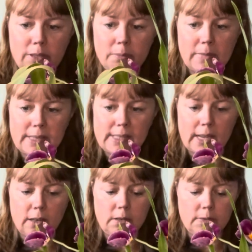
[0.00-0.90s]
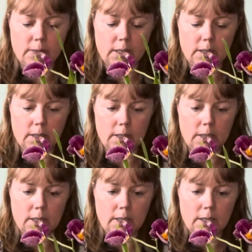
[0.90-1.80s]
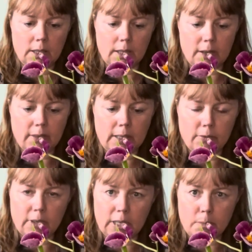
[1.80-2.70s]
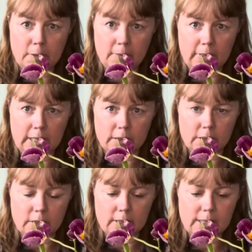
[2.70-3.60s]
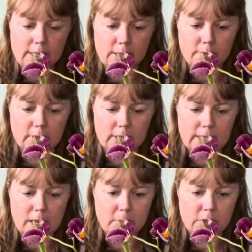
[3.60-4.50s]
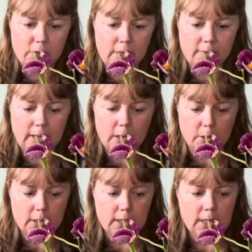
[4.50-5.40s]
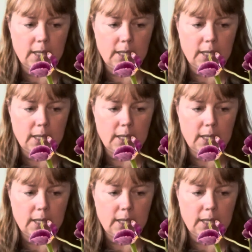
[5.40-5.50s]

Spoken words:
myself. I've had it for a couple of years, so this is the first time it's reflowered.